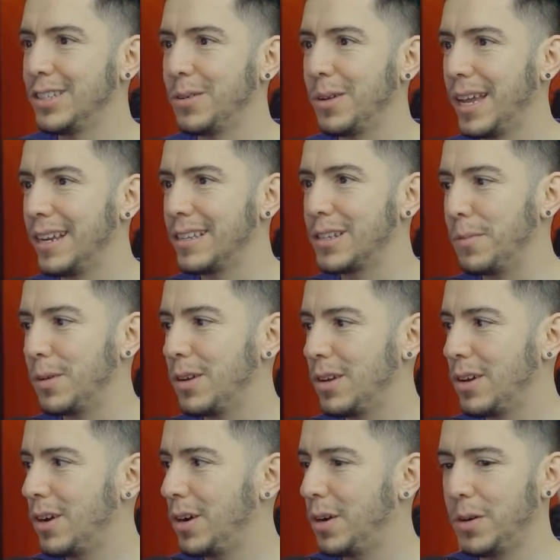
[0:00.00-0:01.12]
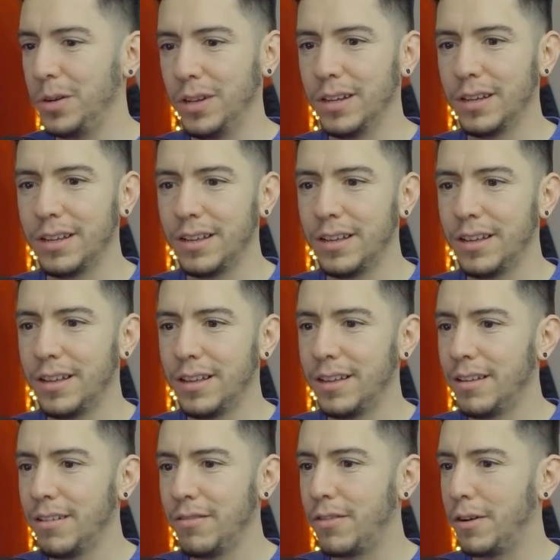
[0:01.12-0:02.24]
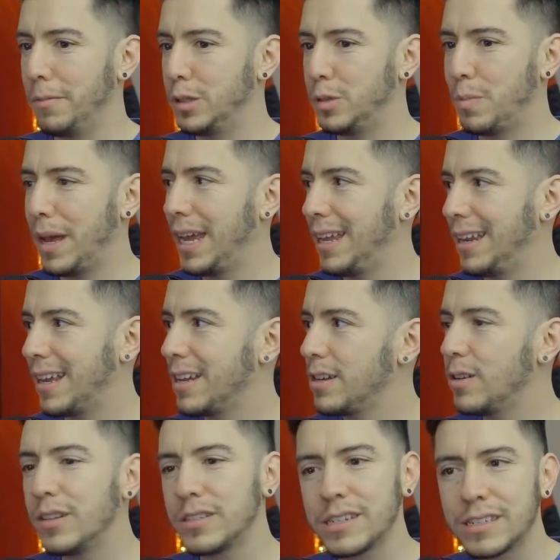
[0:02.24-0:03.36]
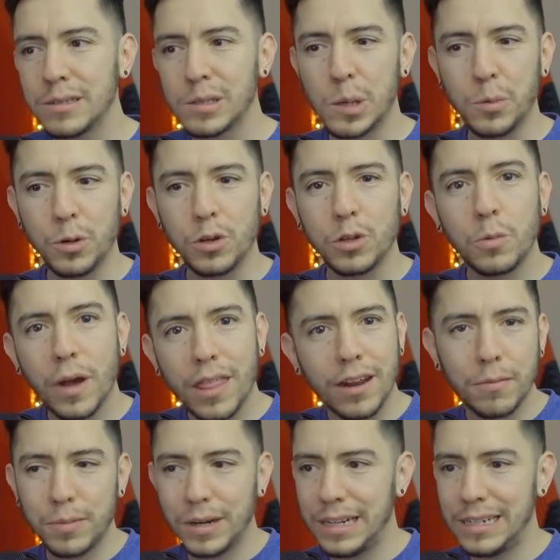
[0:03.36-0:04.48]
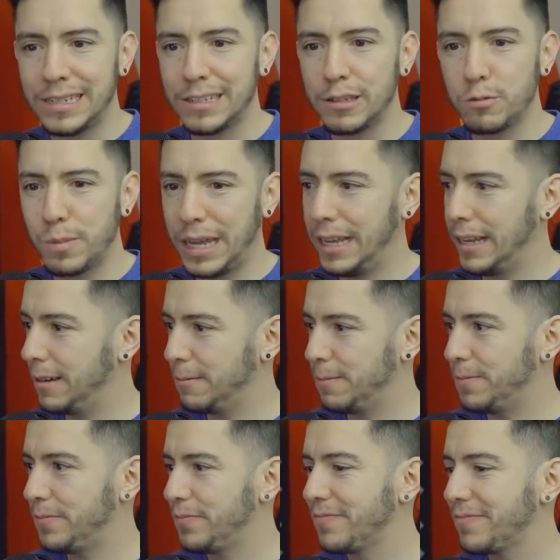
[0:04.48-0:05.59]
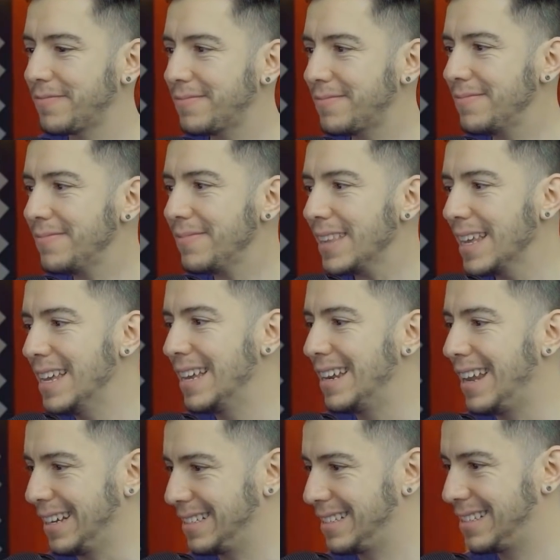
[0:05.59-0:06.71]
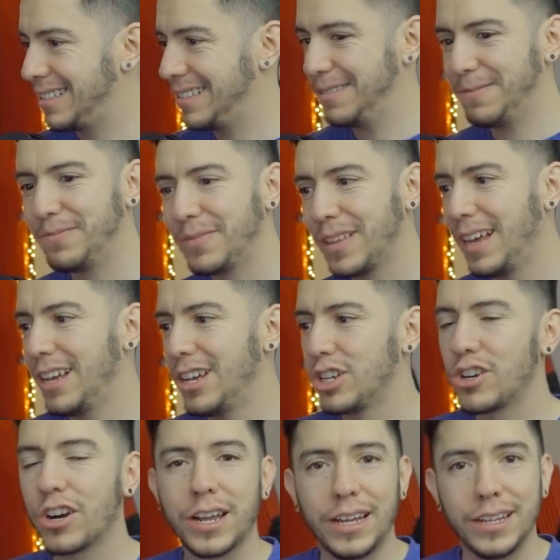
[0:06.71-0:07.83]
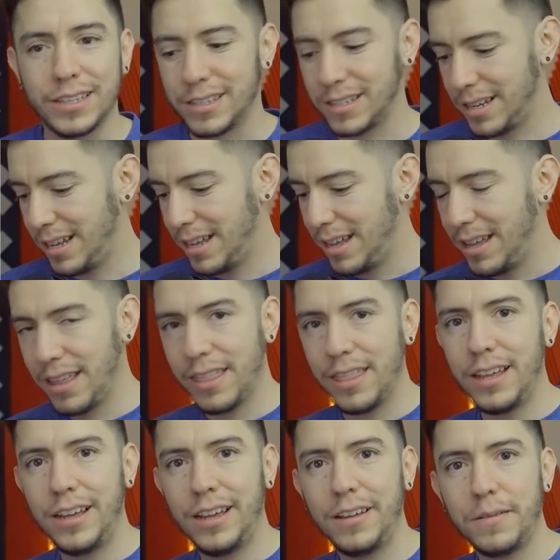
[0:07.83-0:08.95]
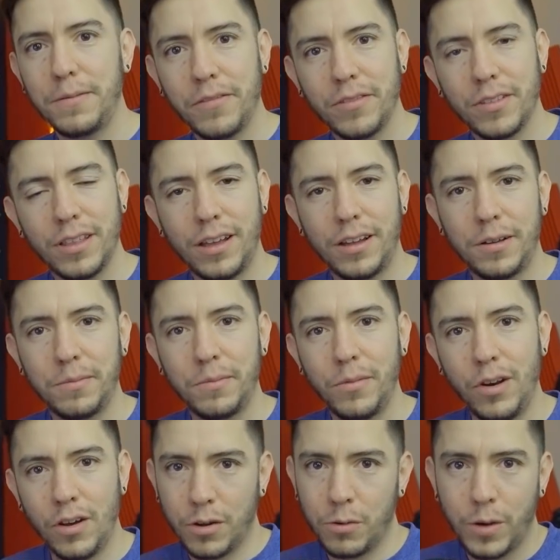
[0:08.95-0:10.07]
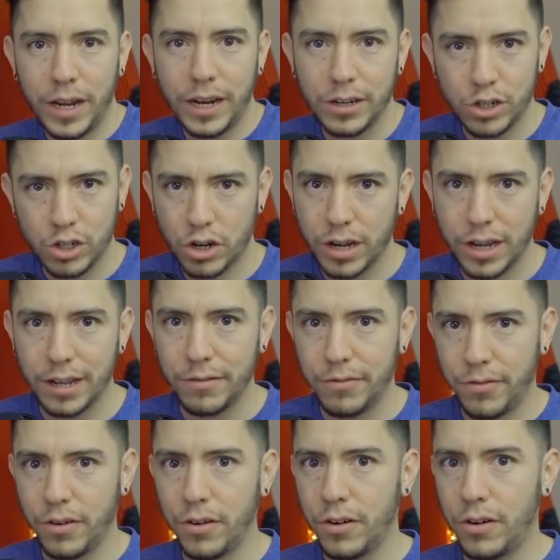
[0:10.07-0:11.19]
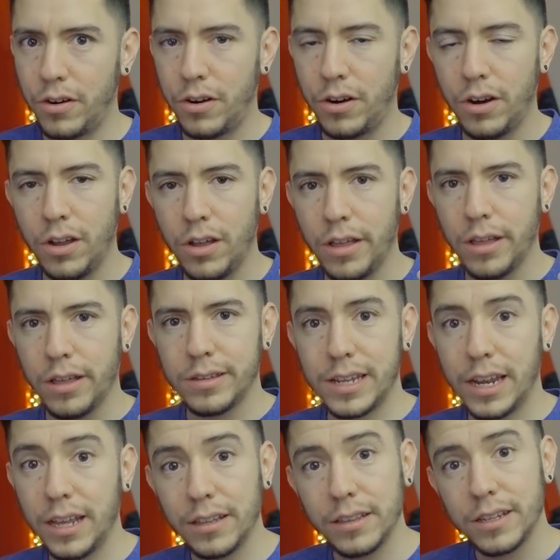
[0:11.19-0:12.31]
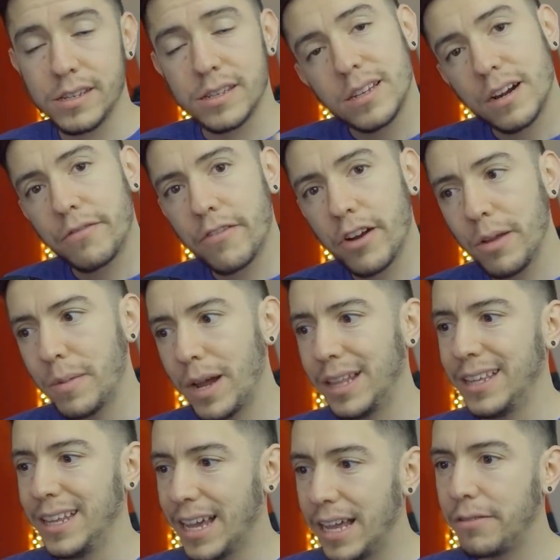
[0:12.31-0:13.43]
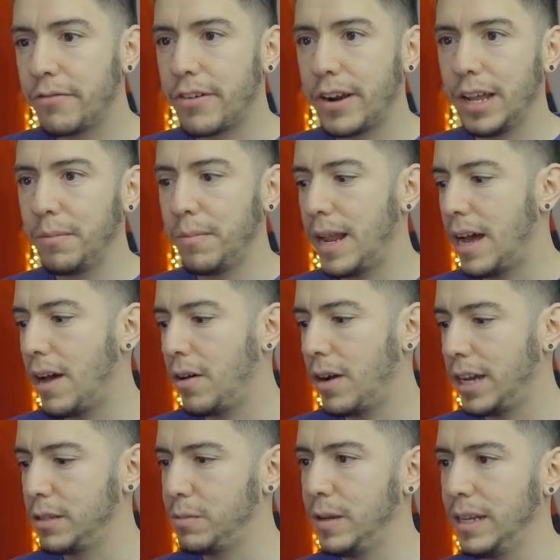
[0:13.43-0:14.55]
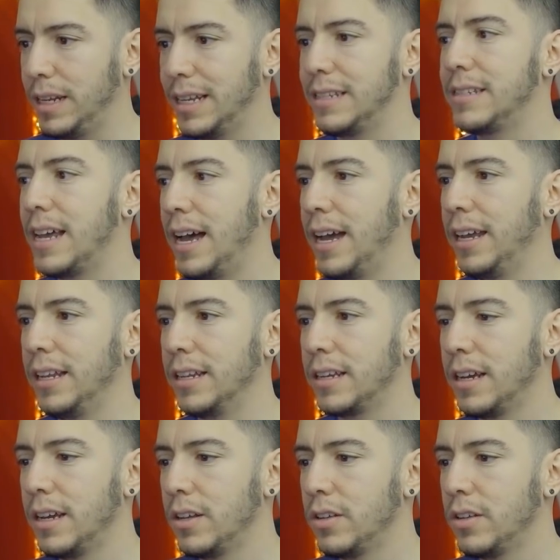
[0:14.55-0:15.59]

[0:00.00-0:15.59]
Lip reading: So get some code from Spain. Can you also send some good weather, please, Spain? Next, shortcuts. The long-awaited shortcut for setting the start frame and the end frame now has been assigned.